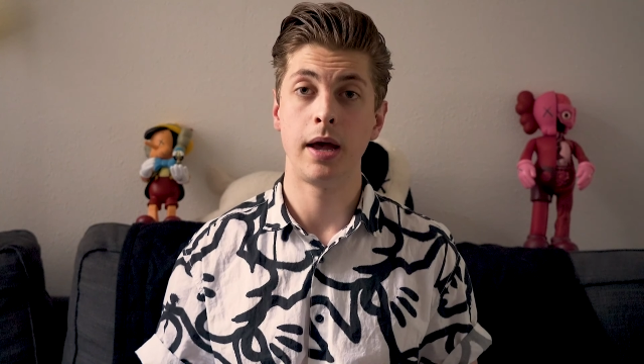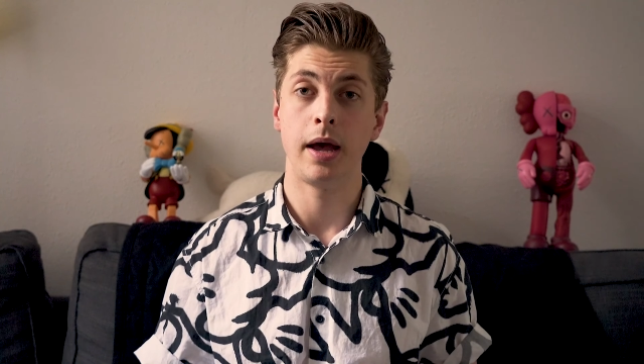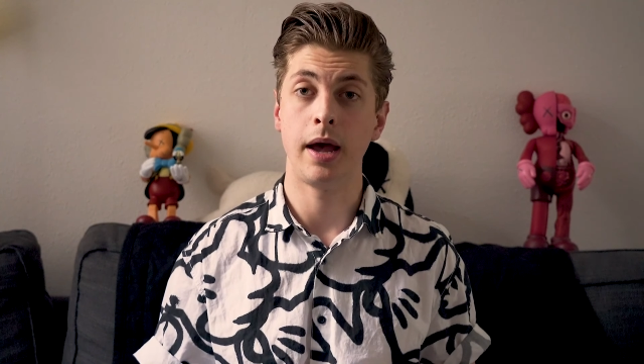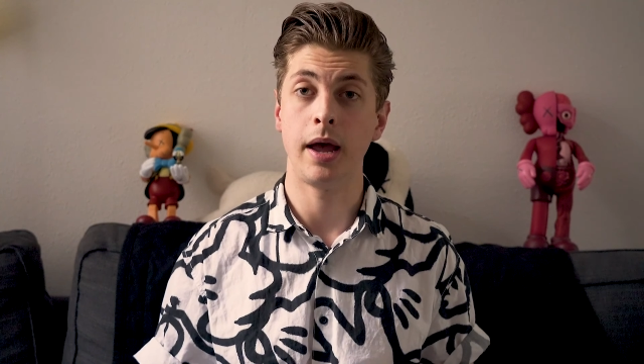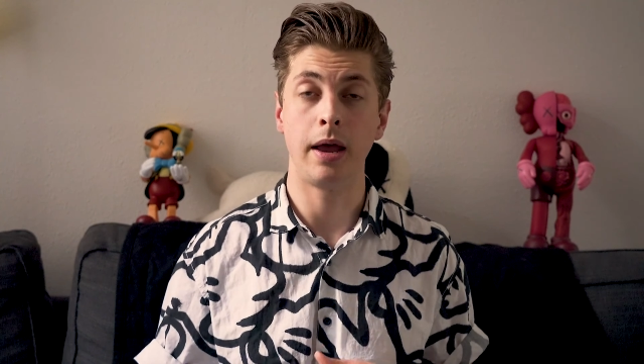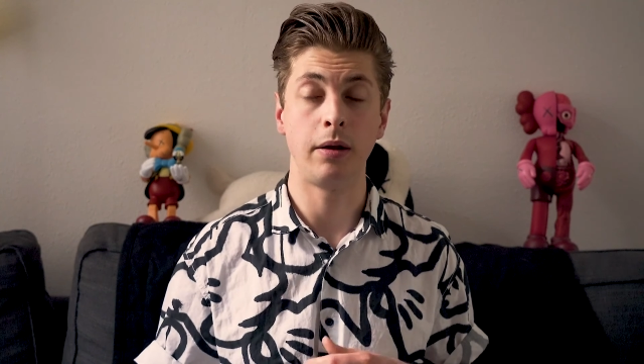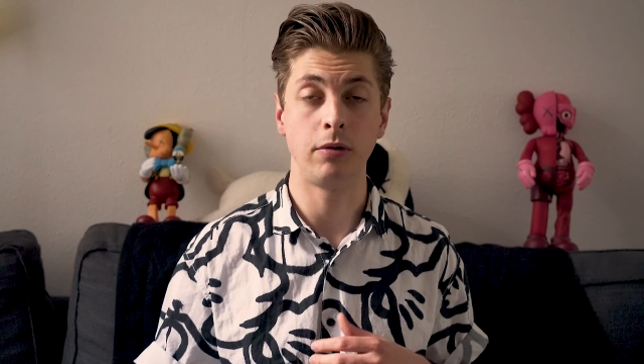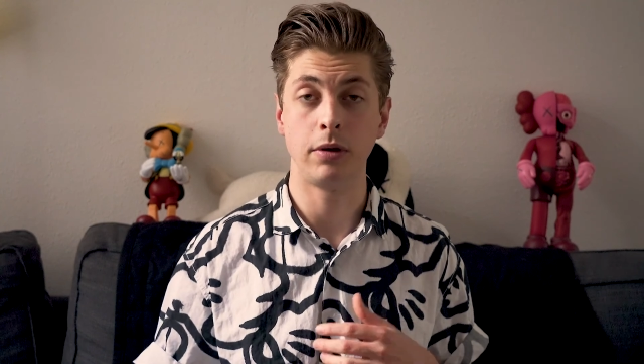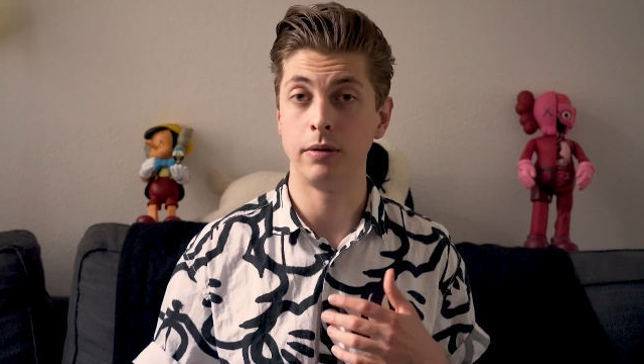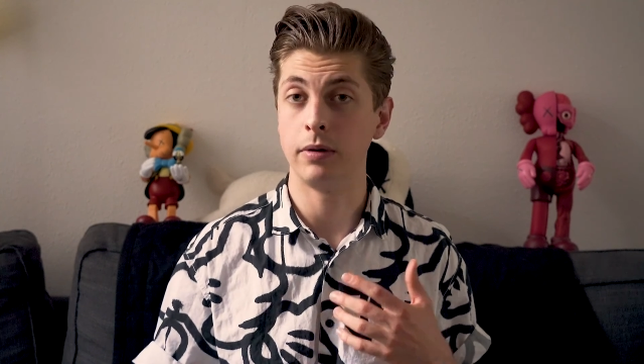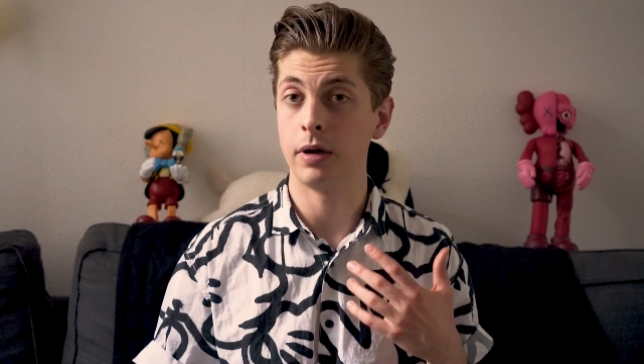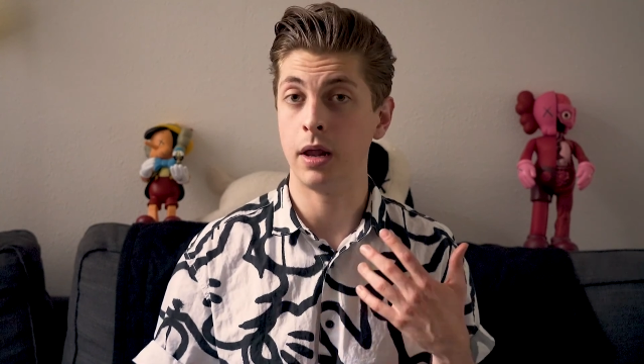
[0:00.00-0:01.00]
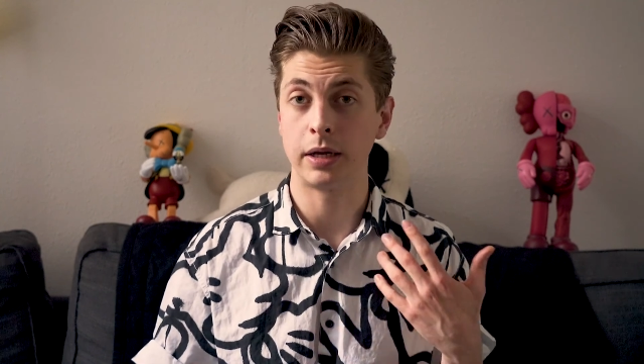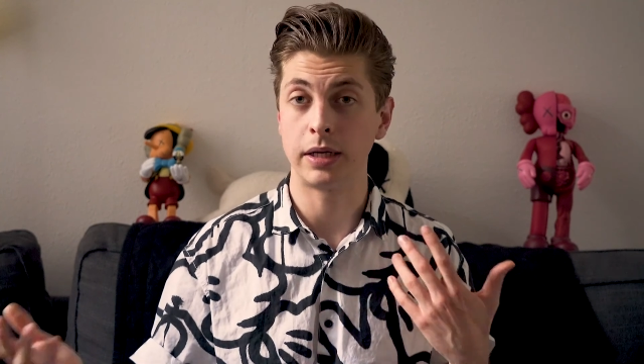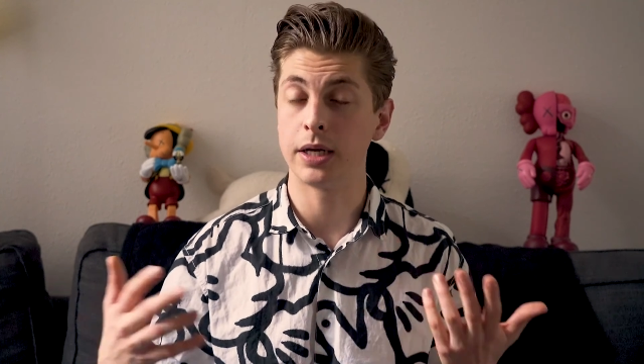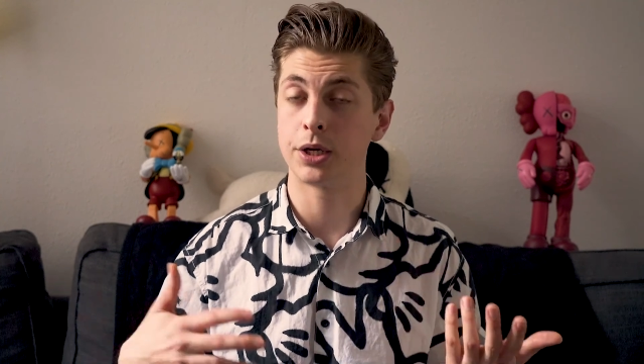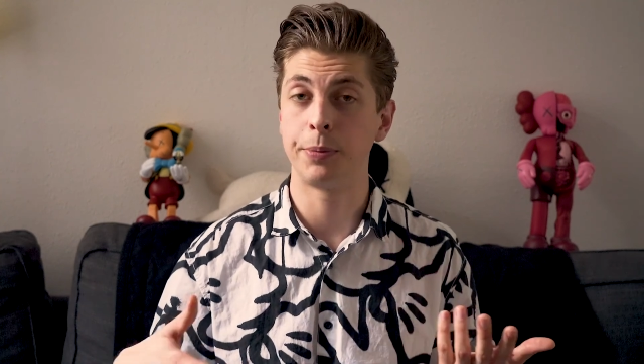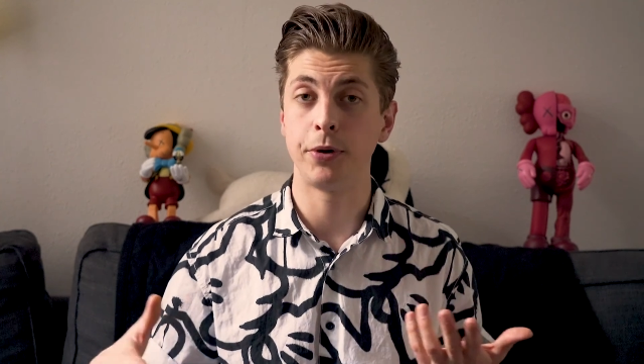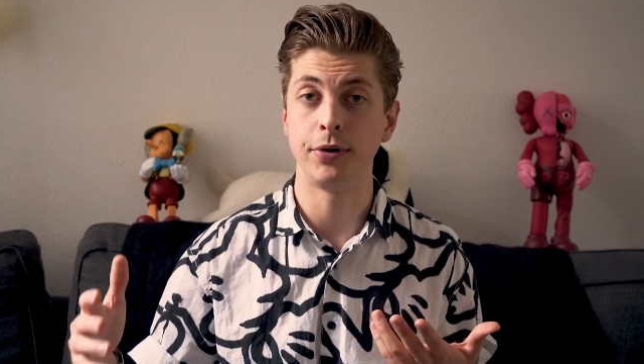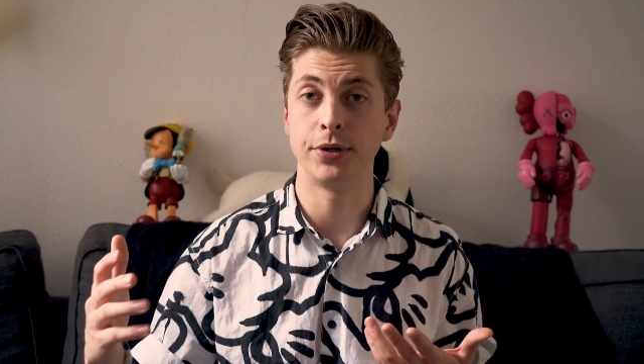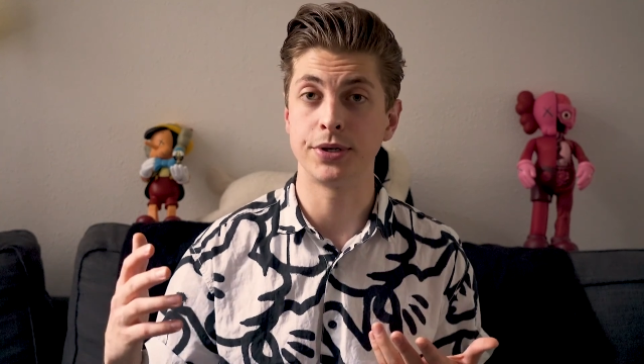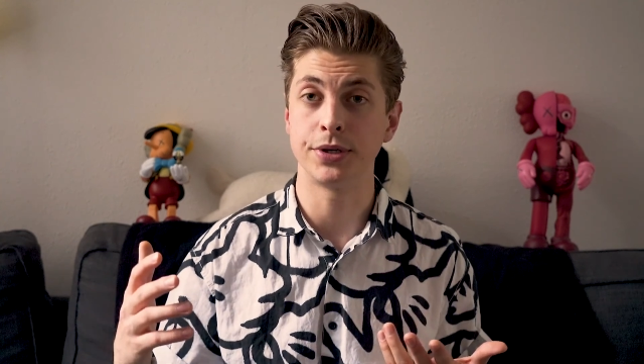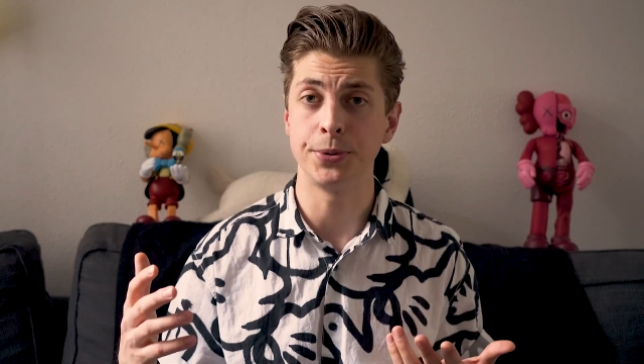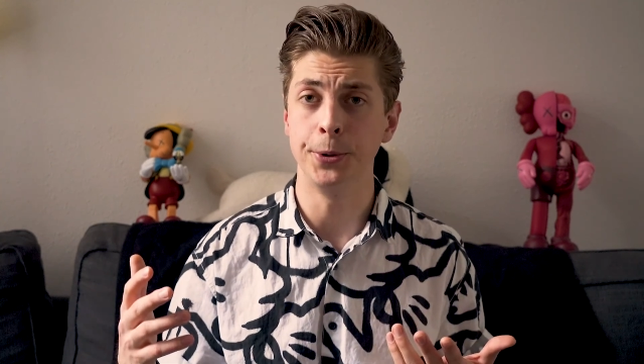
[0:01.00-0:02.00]
and like the
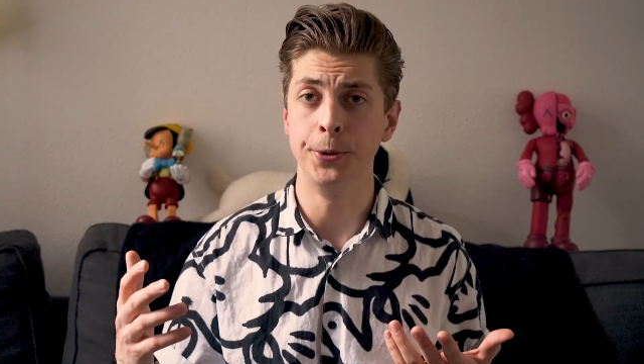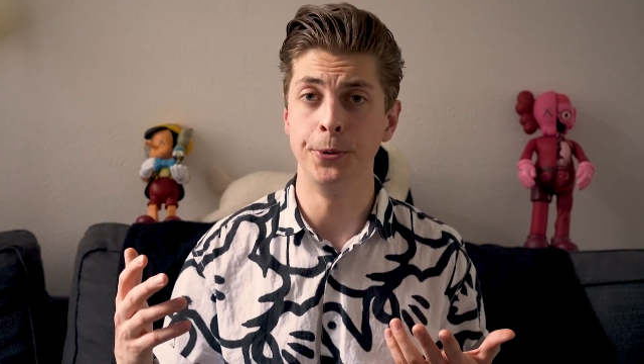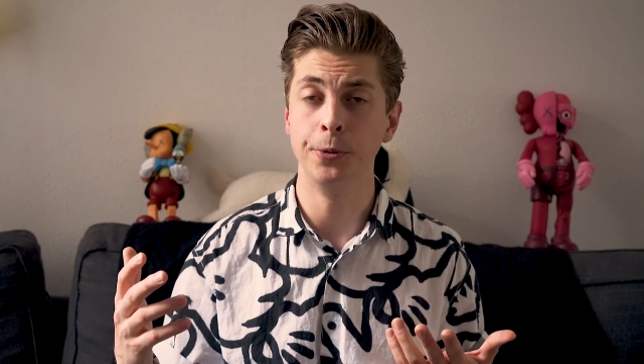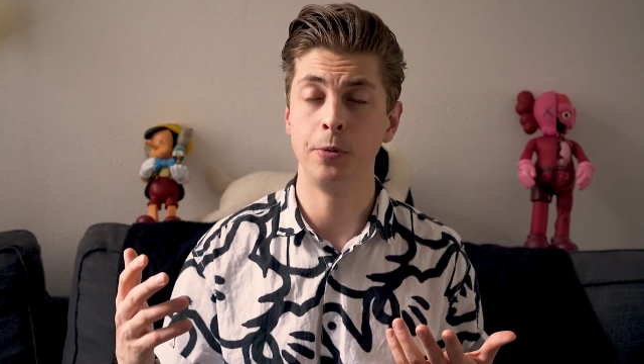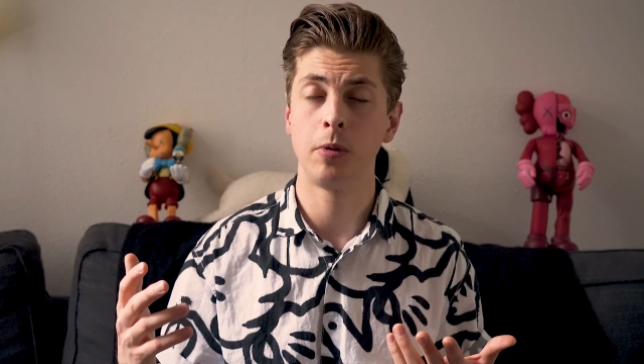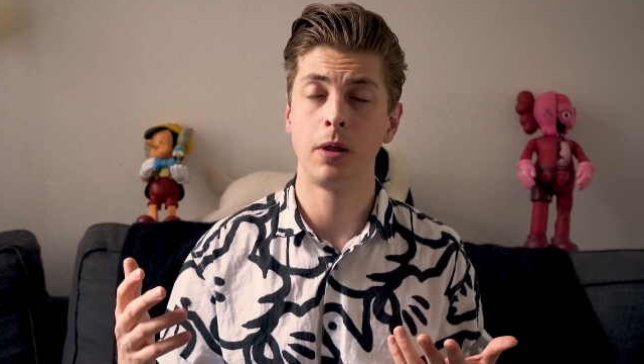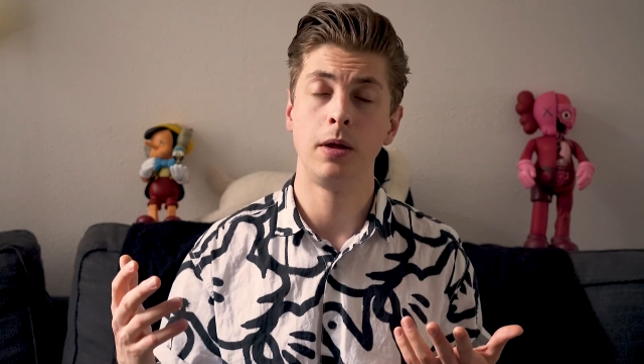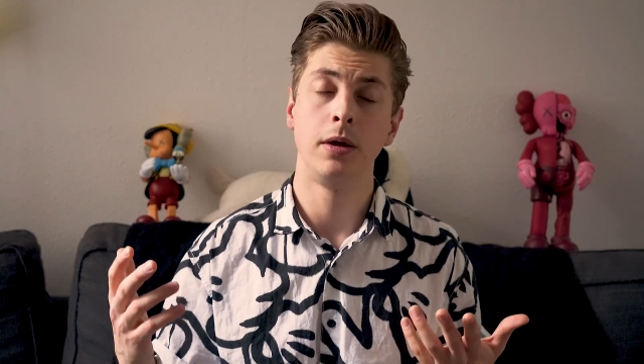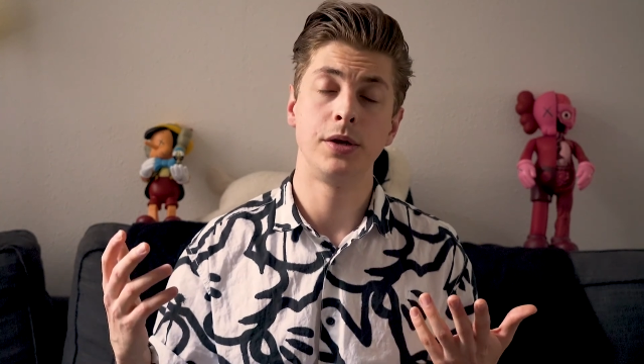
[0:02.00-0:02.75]
experience as a whole.